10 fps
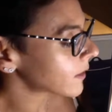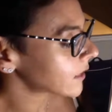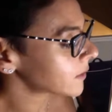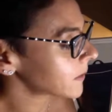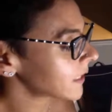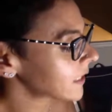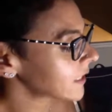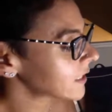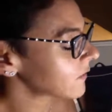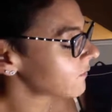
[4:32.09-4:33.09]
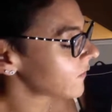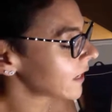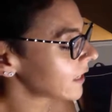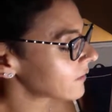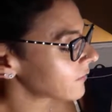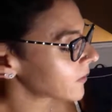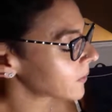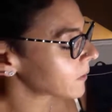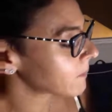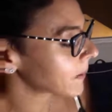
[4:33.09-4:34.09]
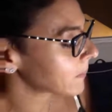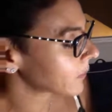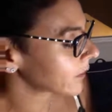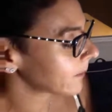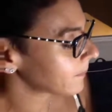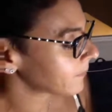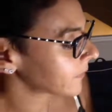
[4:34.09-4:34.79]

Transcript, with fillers: that is beginning to fade from her memory.